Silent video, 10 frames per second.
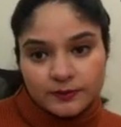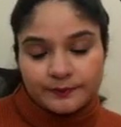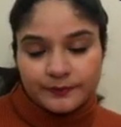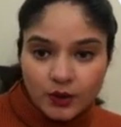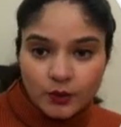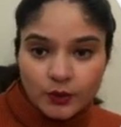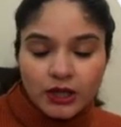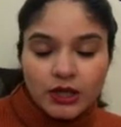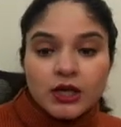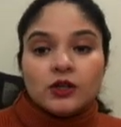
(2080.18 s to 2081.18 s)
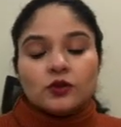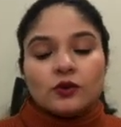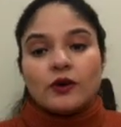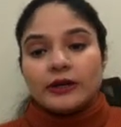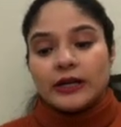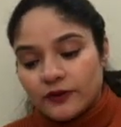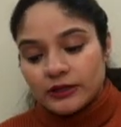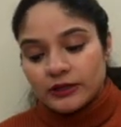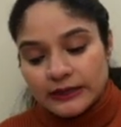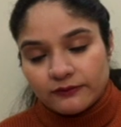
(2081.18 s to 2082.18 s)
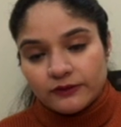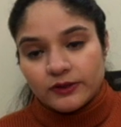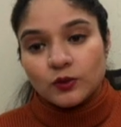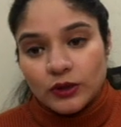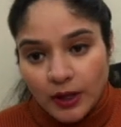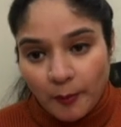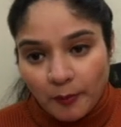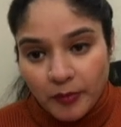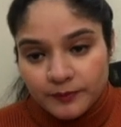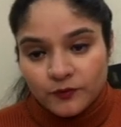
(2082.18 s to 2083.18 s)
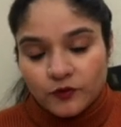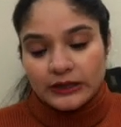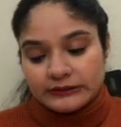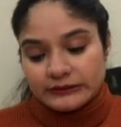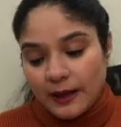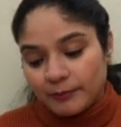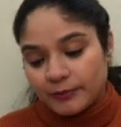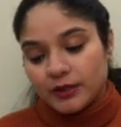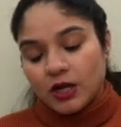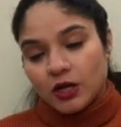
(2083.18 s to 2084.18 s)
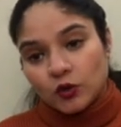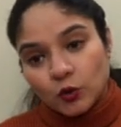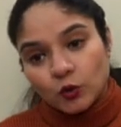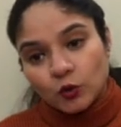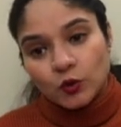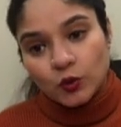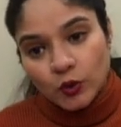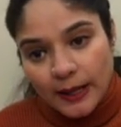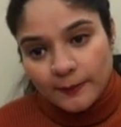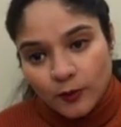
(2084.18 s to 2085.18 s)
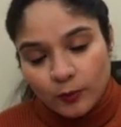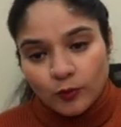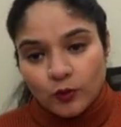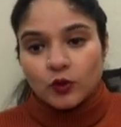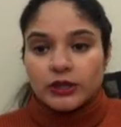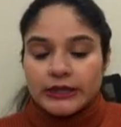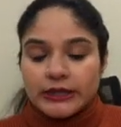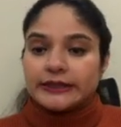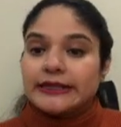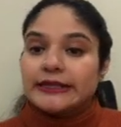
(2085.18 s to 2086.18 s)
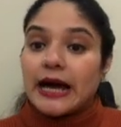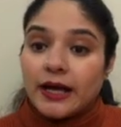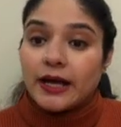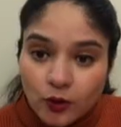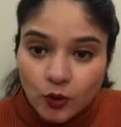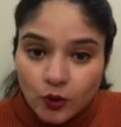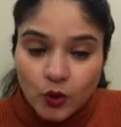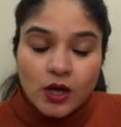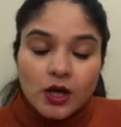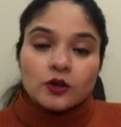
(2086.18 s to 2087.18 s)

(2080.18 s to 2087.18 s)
Okay, so whatever is giving you the number, for example 2 dibromo, 3 dichloro, so